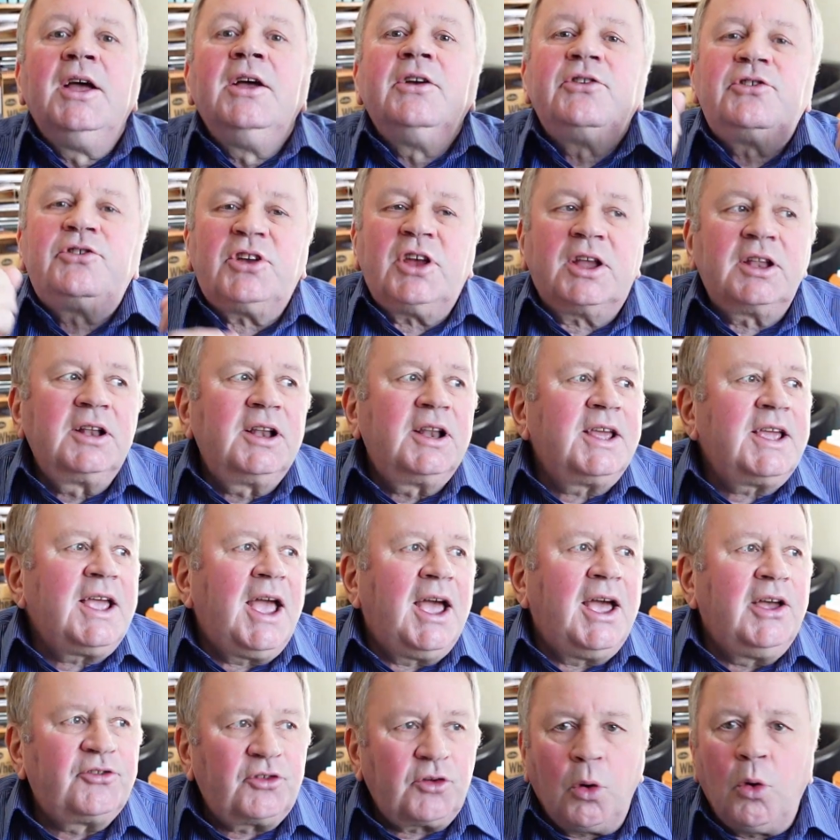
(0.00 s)
suddenly
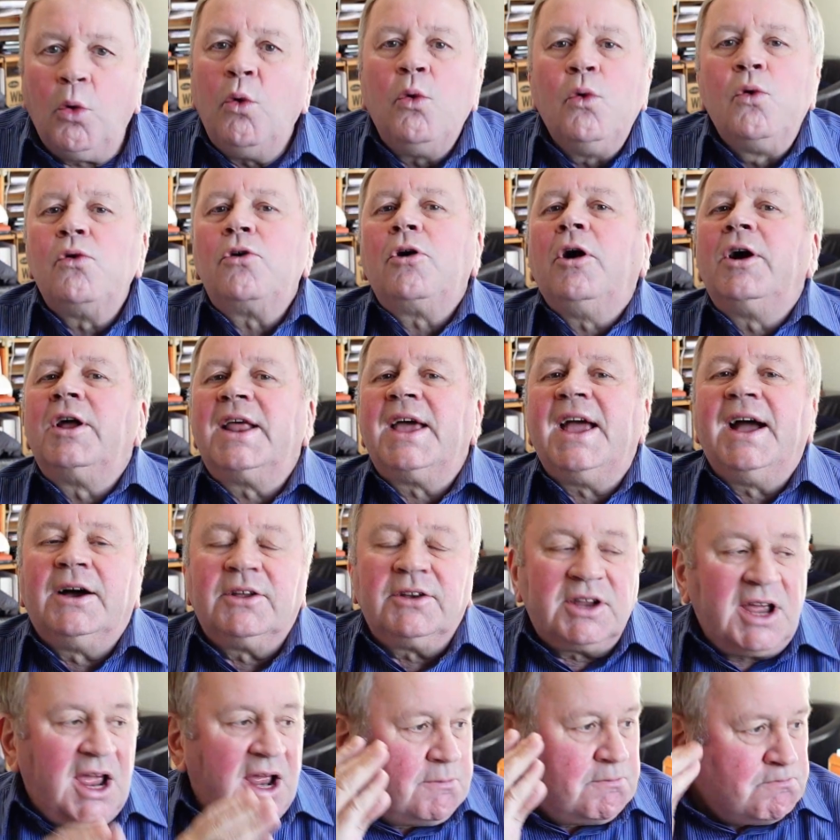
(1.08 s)
has all gone
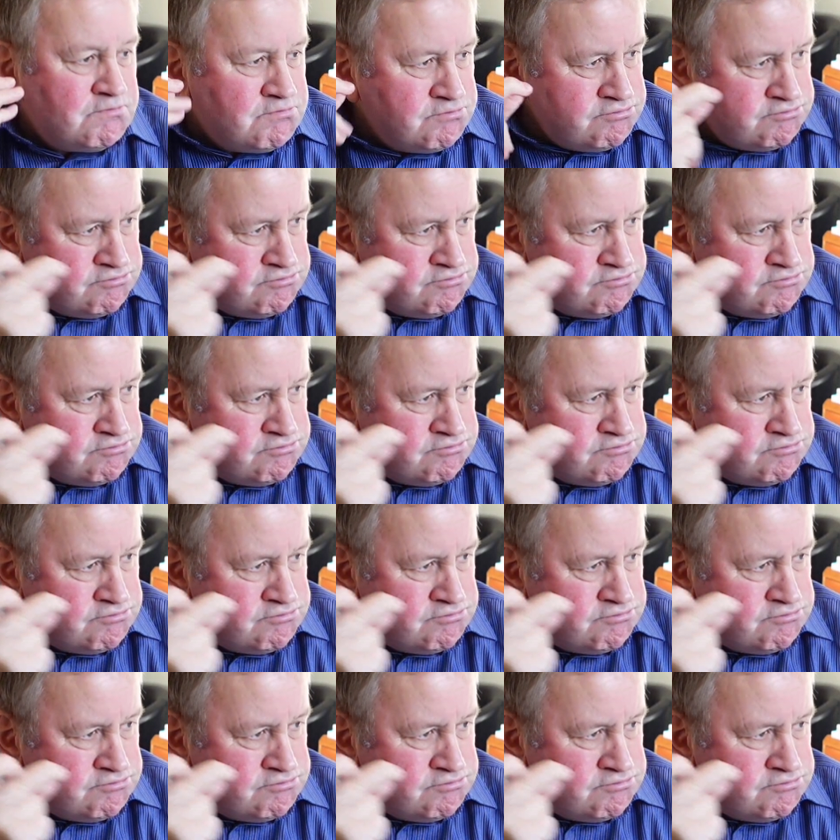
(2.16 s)
out and